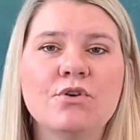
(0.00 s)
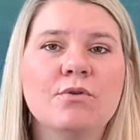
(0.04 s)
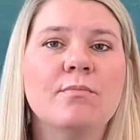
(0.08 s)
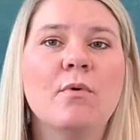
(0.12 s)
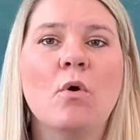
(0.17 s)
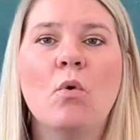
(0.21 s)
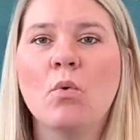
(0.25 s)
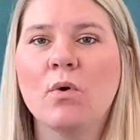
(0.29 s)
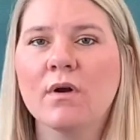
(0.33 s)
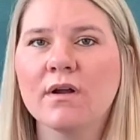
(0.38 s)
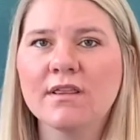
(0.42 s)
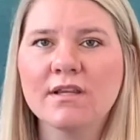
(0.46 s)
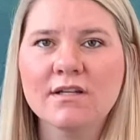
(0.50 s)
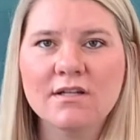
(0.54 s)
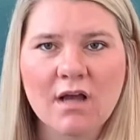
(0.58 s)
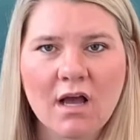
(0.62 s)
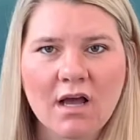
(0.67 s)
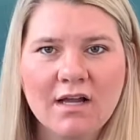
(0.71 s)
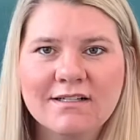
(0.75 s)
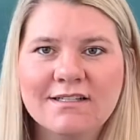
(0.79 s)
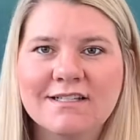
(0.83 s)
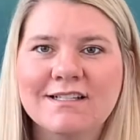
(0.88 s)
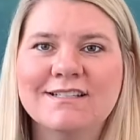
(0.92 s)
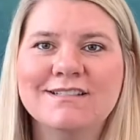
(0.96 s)

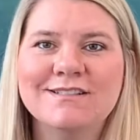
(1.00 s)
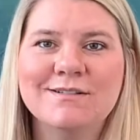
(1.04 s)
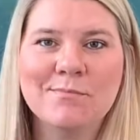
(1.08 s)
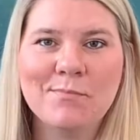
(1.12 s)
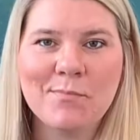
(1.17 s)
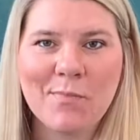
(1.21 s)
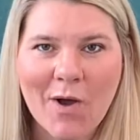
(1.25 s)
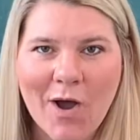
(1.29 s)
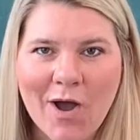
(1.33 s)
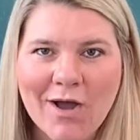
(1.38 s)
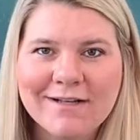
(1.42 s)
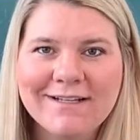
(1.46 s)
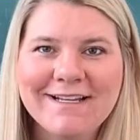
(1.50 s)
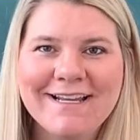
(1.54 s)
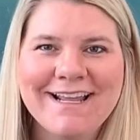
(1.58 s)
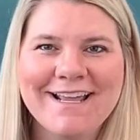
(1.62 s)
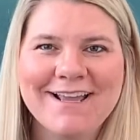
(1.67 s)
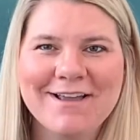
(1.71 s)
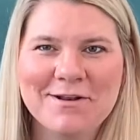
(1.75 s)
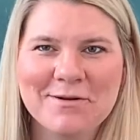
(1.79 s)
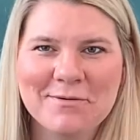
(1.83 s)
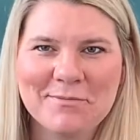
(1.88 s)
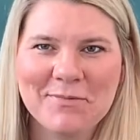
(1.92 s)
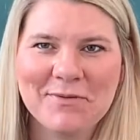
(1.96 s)
orthodontist bonding
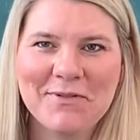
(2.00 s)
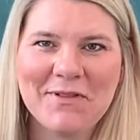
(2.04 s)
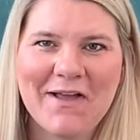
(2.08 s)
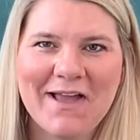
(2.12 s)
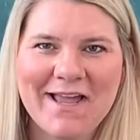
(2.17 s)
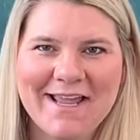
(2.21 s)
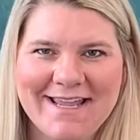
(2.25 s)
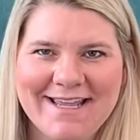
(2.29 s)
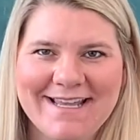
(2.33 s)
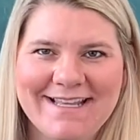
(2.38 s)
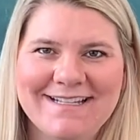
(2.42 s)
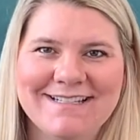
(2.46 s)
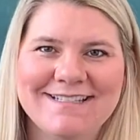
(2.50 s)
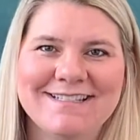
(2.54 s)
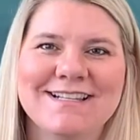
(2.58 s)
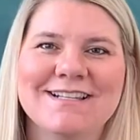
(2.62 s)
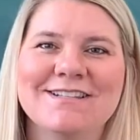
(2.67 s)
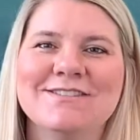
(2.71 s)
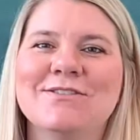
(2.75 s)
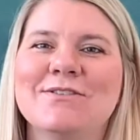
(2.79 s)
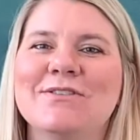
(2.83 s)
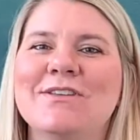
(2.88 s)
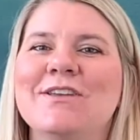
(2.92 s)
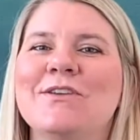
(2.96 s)
an appliance
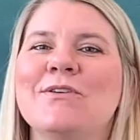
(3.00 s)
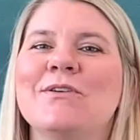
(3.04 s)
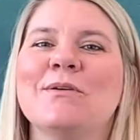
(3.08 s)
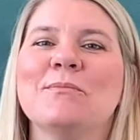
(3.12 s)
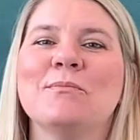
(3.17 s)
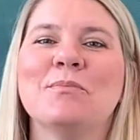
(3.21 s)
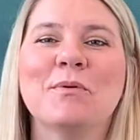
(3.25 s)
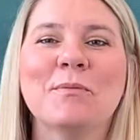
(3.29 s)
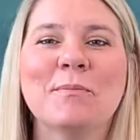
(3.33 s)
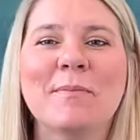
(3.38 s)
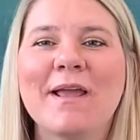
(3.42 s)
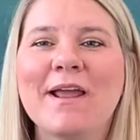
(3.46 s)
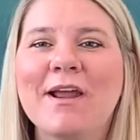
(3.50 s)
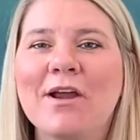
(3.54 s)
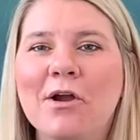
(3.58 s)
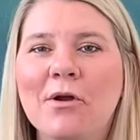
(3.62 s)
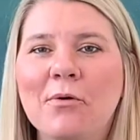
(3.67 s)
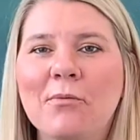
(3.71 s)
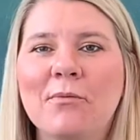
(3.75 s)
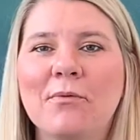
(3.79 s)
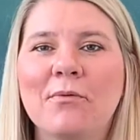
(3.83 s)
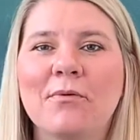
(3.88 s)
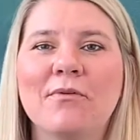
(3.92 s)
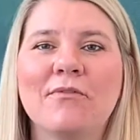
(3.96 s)
so that you can
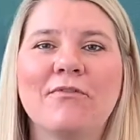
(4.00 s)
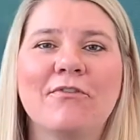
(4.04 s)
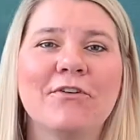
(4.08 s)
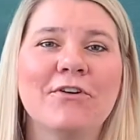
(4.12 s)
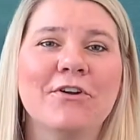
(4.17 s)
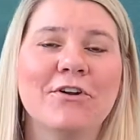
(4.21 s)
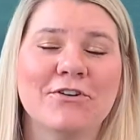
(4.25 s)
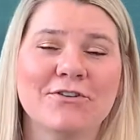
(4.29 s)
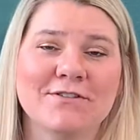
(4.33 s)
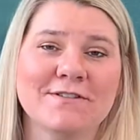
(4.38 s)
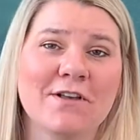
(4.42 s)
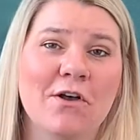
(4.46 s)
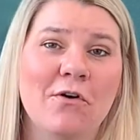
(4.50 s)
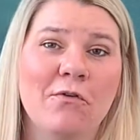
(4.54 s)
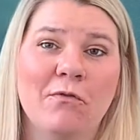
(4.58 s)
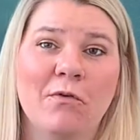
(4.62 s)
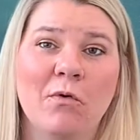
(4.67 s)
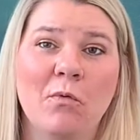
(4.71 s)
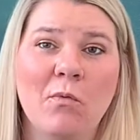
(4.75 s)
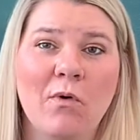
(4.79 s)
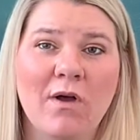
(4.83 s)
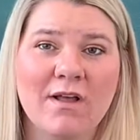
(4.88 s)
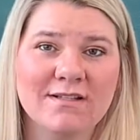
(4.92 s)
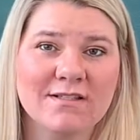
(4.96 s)
prepare for yourself
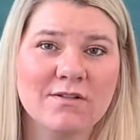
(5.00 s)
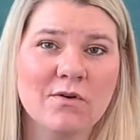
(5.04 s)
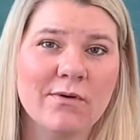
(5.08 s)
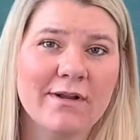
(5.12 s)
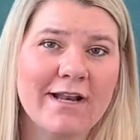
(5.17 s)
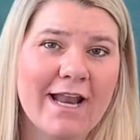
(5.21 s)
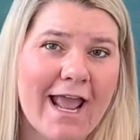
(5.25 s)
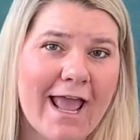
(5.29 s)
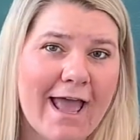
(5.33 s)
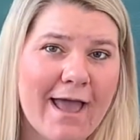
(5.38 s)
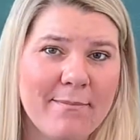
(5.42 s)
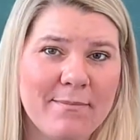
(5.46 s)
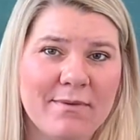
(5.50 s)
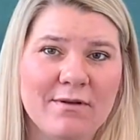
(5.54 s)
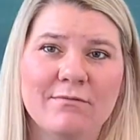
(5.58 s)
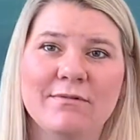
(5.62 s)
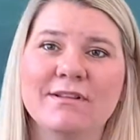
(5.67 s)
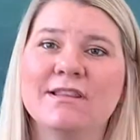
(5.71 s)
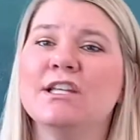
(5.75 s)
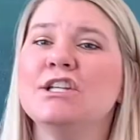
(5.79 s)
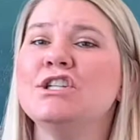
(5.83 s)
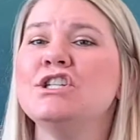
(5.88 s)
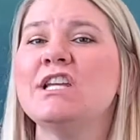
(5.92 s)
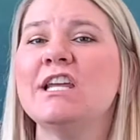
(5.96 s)
for what's going to happen with
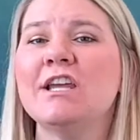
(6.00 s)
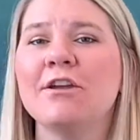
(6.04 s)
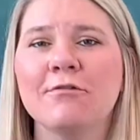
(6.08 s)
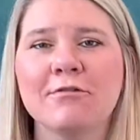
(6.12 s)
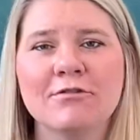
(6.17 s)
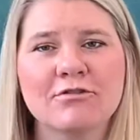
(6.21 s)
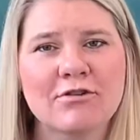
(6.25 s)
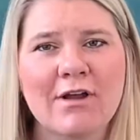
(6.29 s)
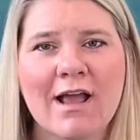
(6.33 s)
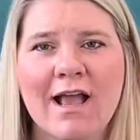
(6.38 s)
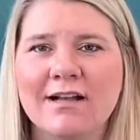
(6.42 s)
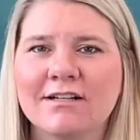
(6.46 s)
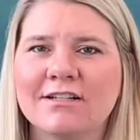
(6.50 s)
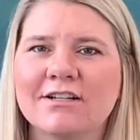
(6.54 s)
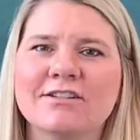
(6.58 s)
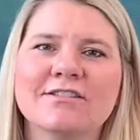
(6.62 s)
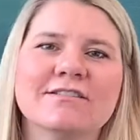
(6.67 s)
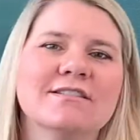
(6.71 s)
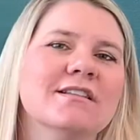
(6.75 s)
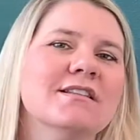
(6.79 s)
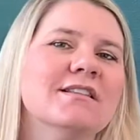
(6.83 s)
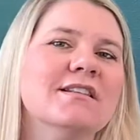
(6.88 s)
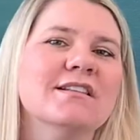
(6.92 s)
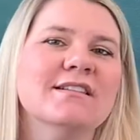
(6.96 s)
the cheek
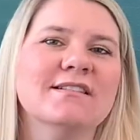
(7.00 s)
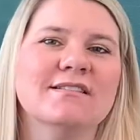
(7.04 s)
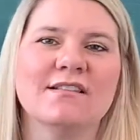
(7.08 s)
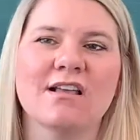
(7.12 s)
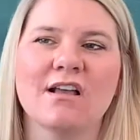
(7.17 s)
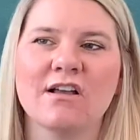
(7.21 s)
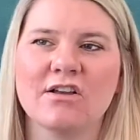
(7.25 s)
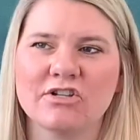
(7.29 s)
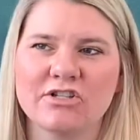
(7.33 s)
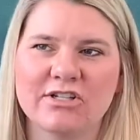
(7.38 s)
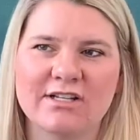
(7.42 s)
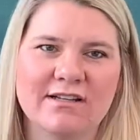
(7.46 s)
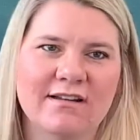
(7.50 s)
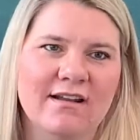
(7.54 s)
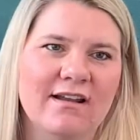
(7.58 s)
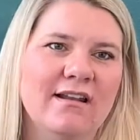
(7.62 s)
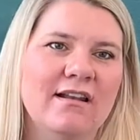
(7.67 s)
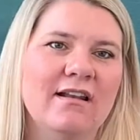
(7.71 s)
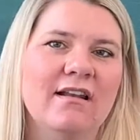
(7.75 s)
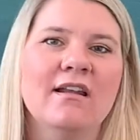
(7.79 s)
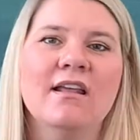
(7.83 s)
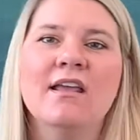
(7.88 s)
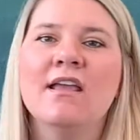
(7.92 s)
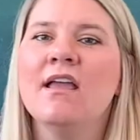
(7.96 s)
retractors and the suction
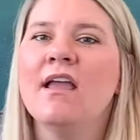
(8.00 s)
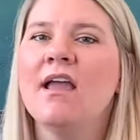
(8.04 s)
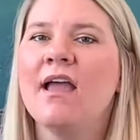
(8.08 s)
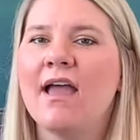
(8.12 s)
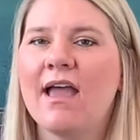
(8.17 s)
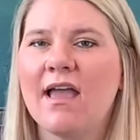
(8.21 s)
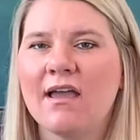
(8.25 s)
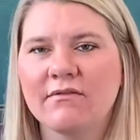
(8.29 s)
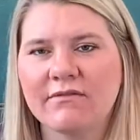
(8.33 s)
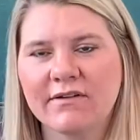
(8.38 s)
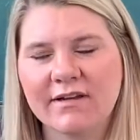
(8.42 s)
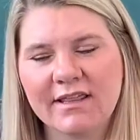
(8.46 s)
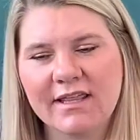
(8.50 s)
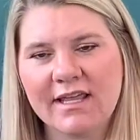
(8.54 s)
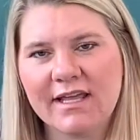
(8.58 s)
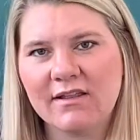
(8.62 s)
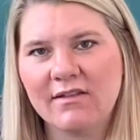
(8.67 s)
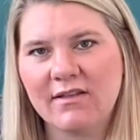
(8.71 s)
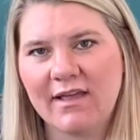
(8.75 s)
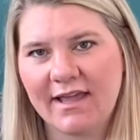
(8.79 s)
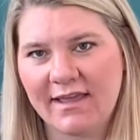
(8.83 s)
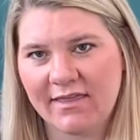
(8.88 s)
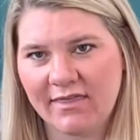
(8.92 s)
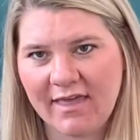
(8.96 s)
and everything
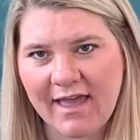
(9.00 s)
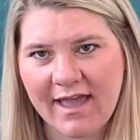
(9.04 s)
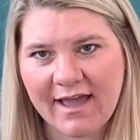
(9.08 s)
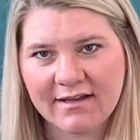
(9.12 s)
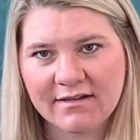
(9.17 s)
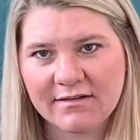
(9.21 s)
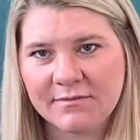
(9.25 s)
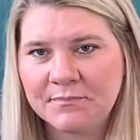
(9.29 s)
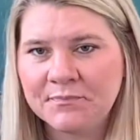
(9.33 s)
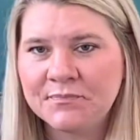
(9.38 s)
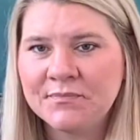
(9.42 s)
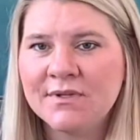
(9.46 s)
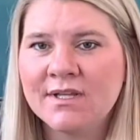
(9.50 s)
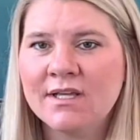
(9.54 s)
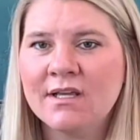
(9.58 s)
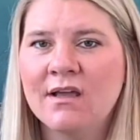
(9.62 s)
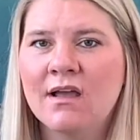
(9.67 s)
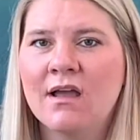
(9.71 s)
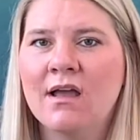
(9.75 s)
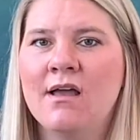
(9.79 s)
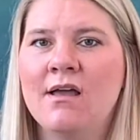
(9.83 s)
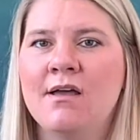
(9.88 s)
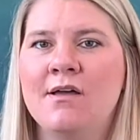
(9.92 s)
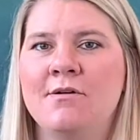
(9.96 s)
like that.
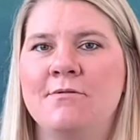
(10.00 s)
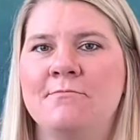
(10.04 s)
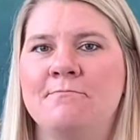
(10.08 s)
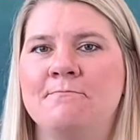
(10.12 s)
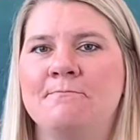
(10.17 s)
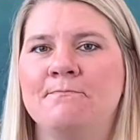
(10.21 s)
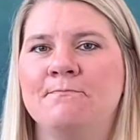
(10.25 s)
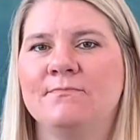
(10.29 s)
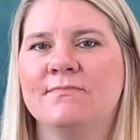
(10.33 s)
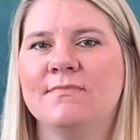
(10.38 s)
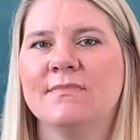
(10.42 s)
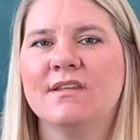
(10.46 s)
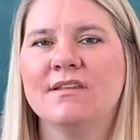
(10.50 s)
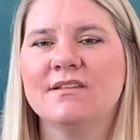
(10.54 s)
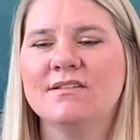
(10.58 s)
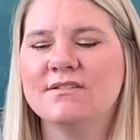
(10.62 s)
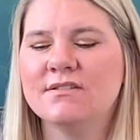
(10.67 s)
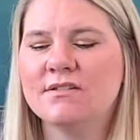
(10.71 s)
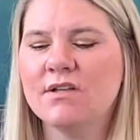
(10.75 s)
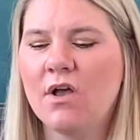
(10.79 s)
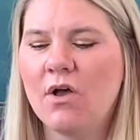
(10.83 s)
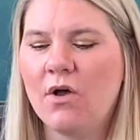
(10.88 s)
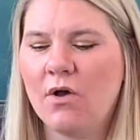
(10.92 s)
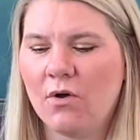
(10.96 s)

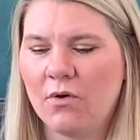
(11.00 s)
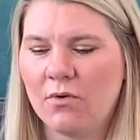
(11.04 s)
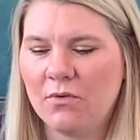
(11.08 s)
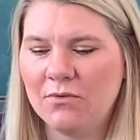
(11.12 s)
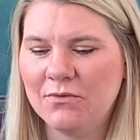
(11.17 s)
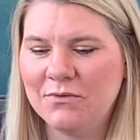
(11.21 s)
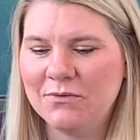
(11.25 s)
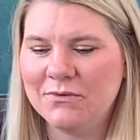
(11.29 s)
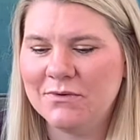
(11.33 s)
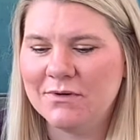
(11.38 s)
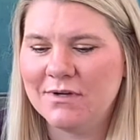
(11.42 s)
So